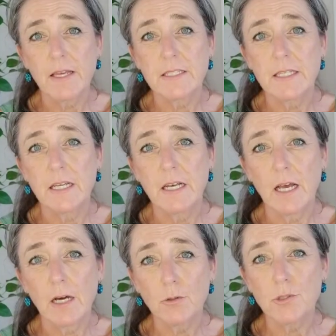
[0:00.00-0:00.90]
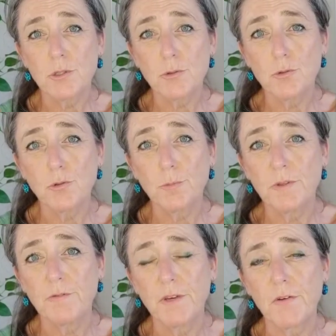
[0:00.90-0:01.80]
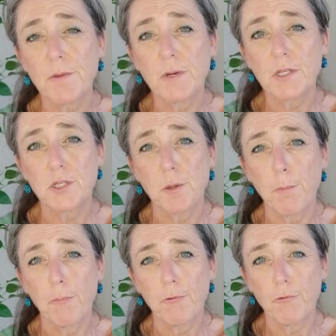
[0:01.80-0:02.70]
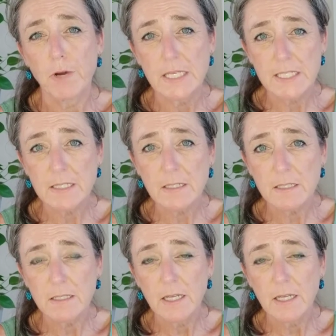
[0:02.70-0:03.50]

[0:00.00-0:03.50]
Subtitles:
that allows you to be very much present